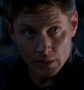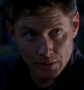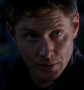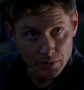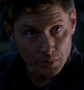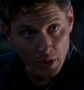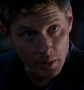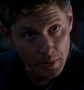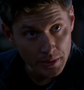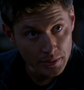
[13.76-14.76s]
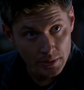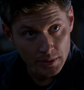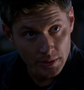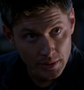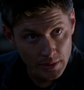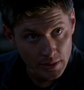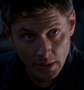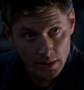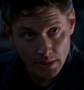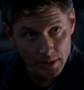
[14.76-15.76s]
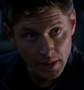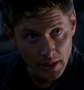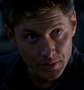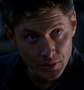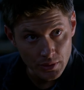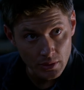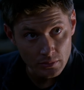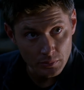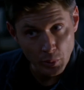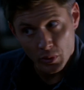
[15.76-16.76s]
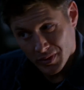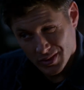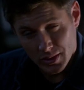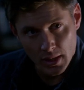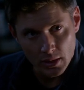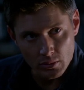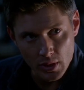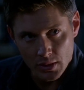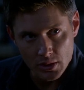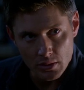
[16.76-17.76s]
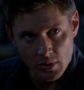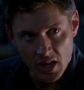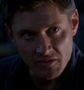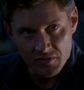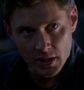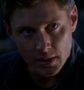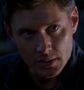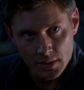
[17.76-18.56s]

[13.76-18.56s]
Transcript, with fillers: Seriously, Bobby. It ain't like he's hexed, you know. I mean, what if this is the kind of crazy you can't fix?